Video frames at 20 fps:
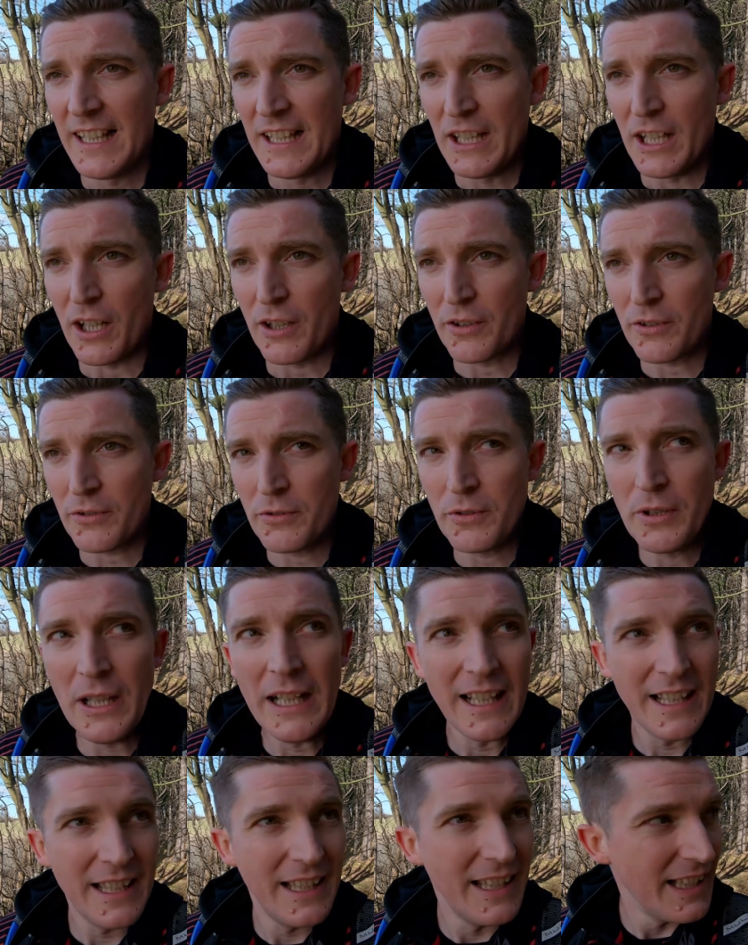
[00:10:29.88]
Although
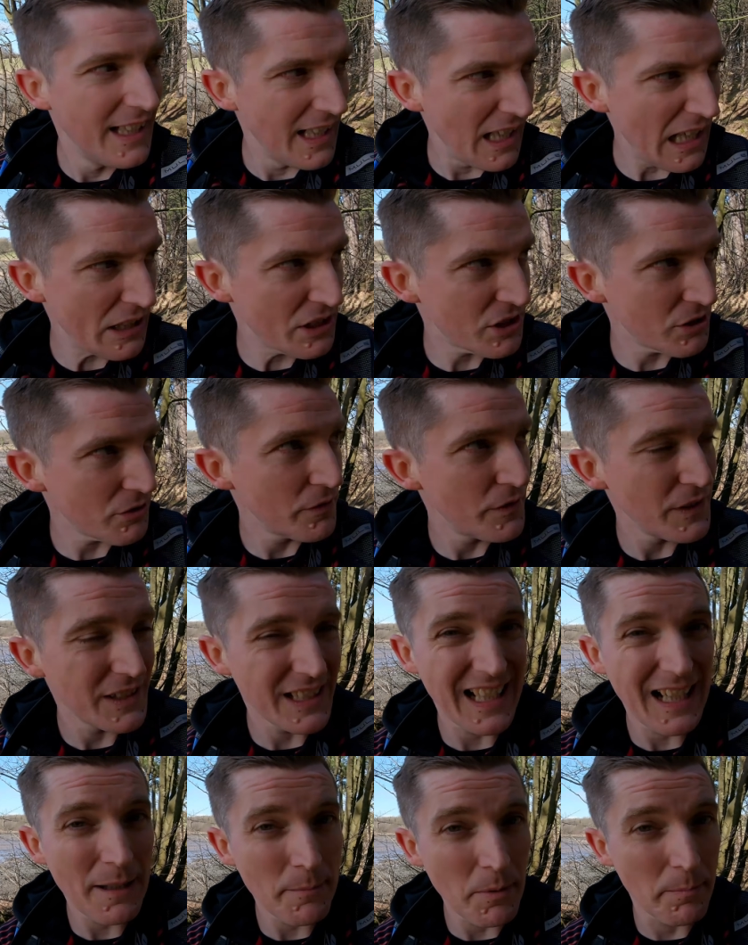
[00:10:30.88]
I still feel I
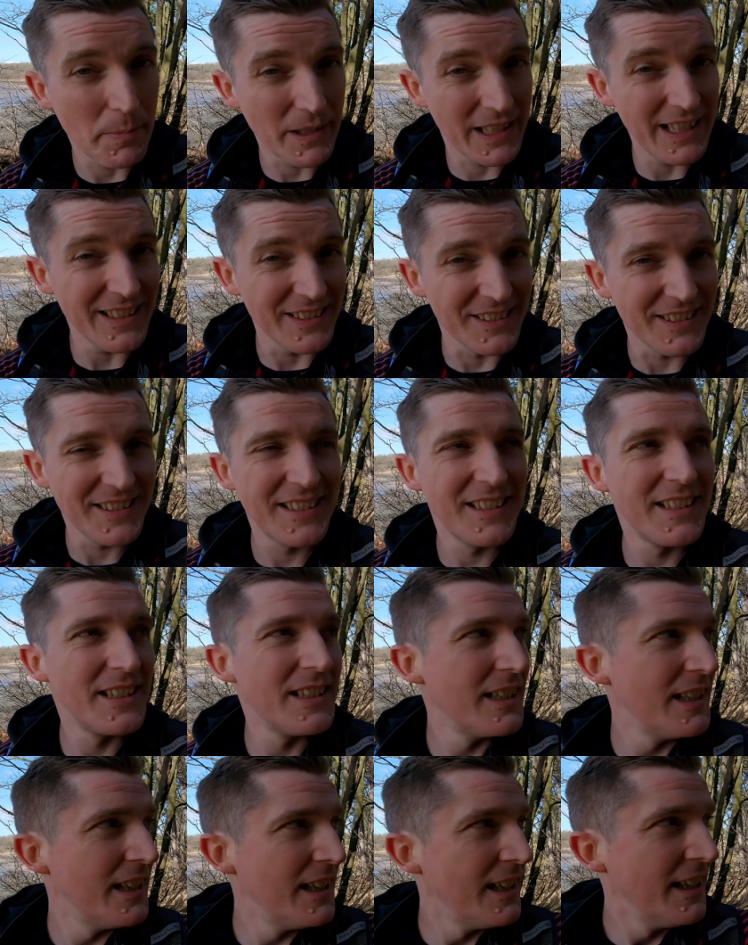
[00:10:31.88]
am a beginner,
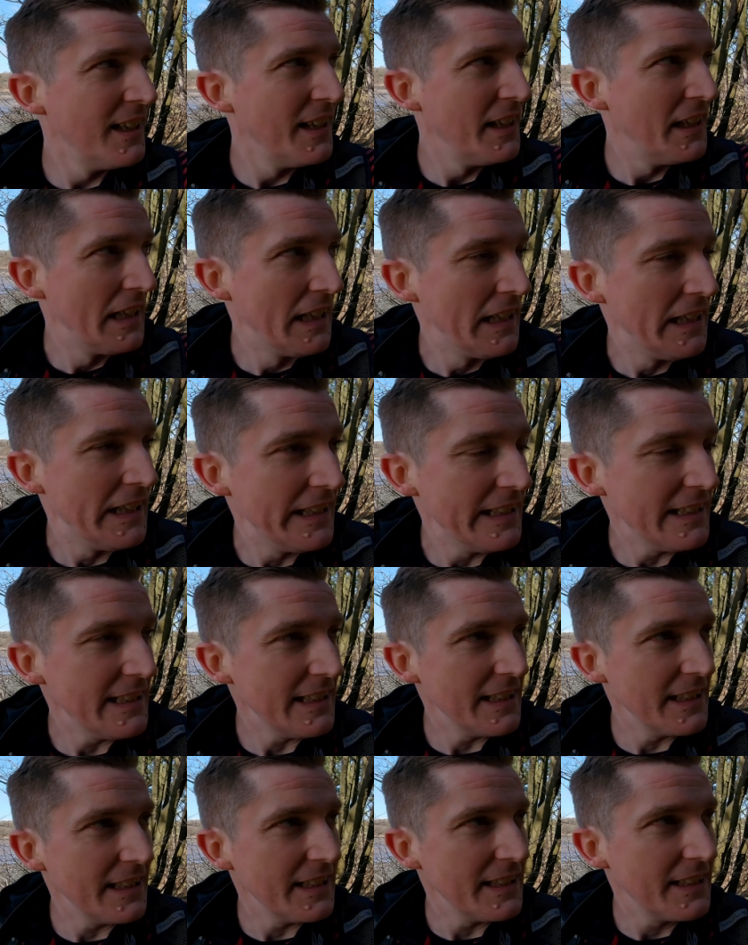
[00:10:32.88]

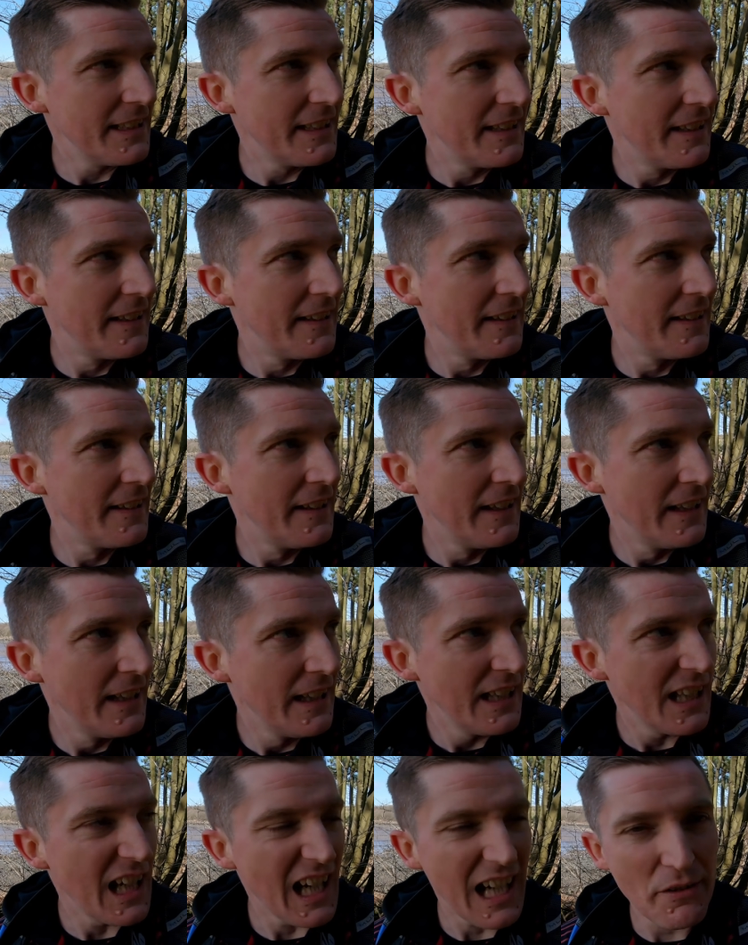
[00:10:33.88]
I
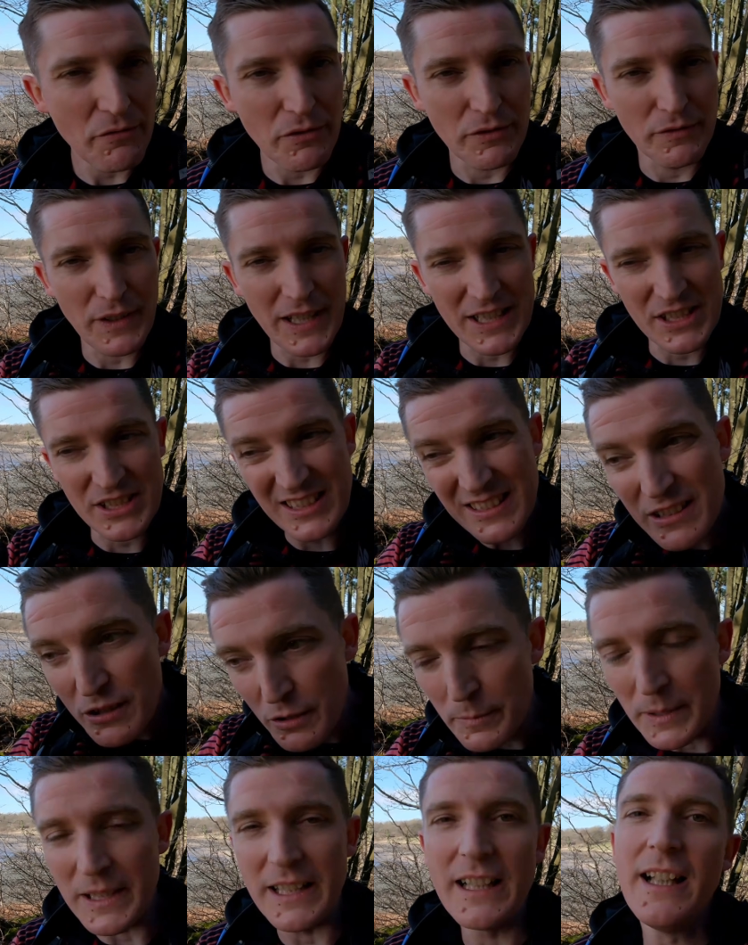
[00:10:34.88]
have advanced a little
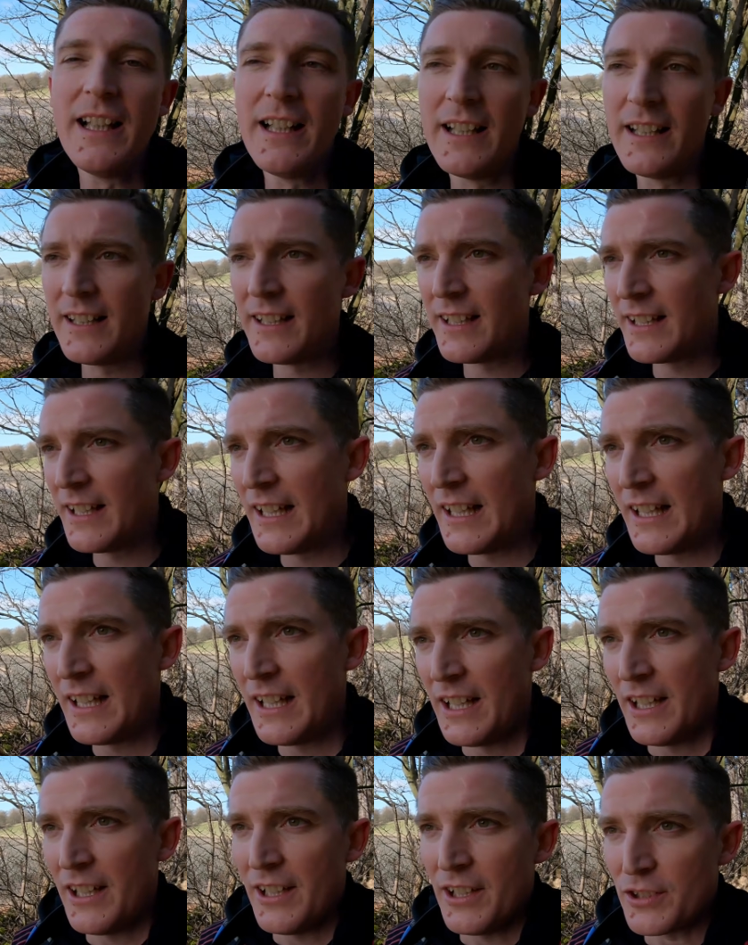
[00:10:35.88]
bit,
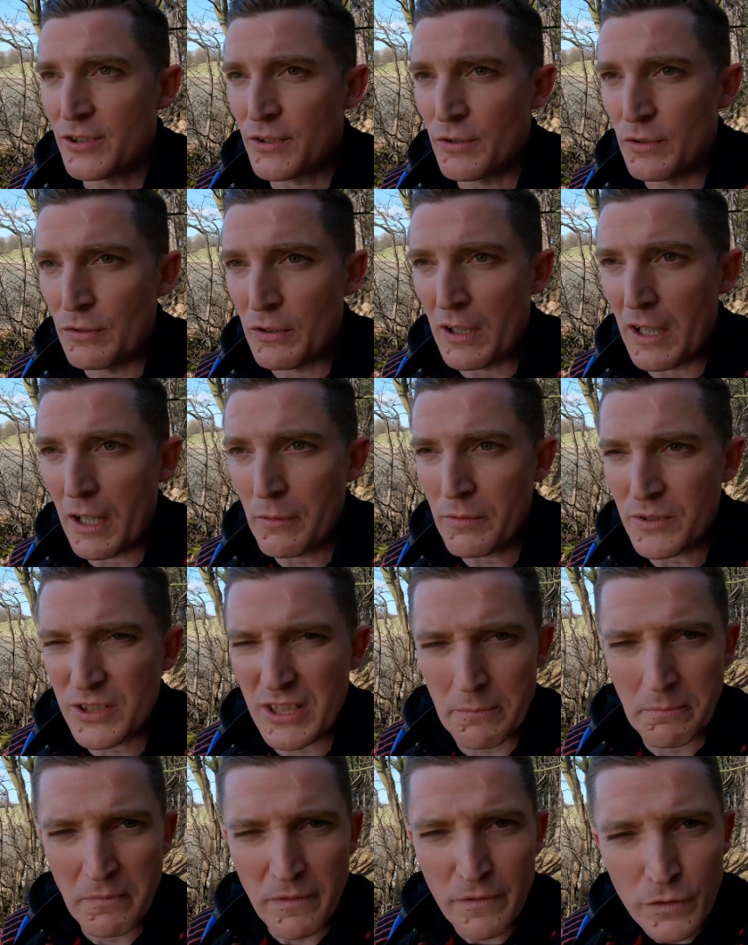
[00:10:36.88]
so I wouldn't say I'm
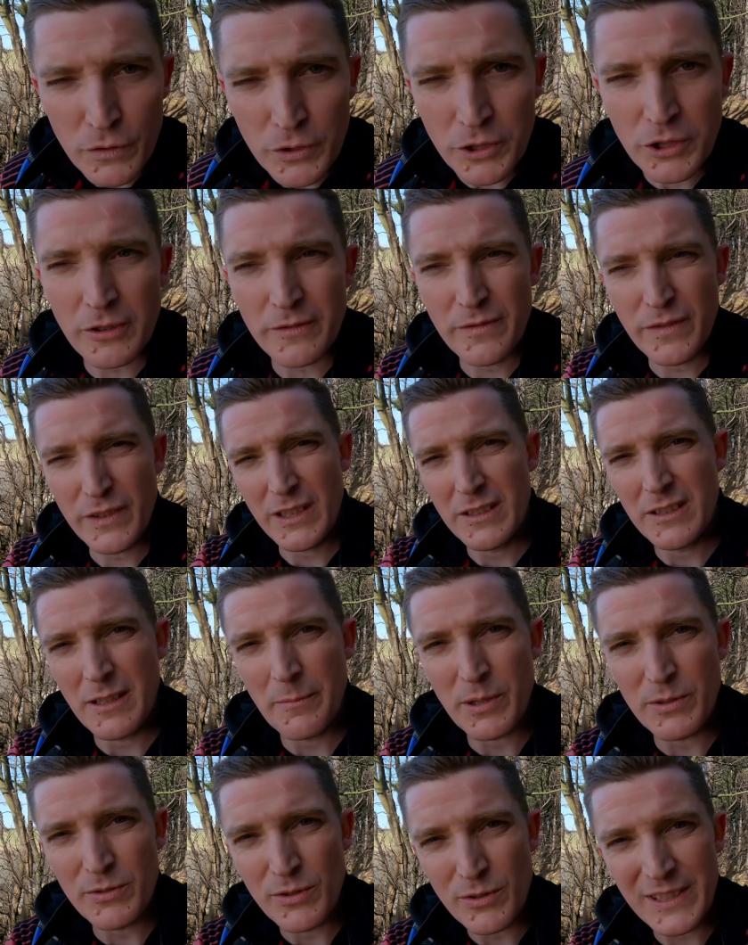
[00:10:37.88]
fully confident
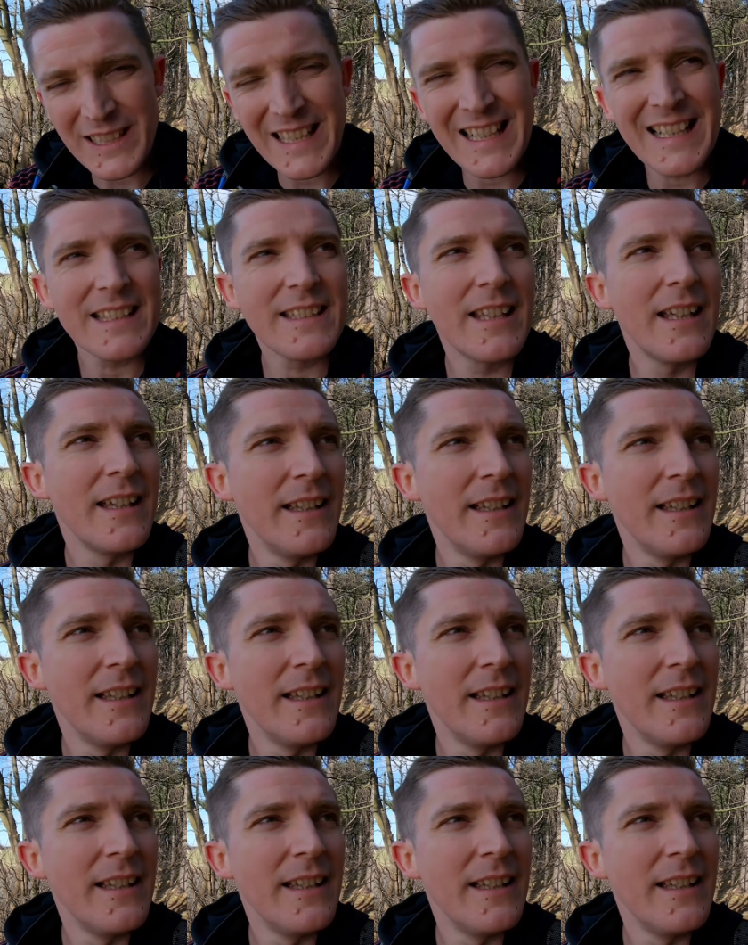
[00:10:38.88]
about doing that,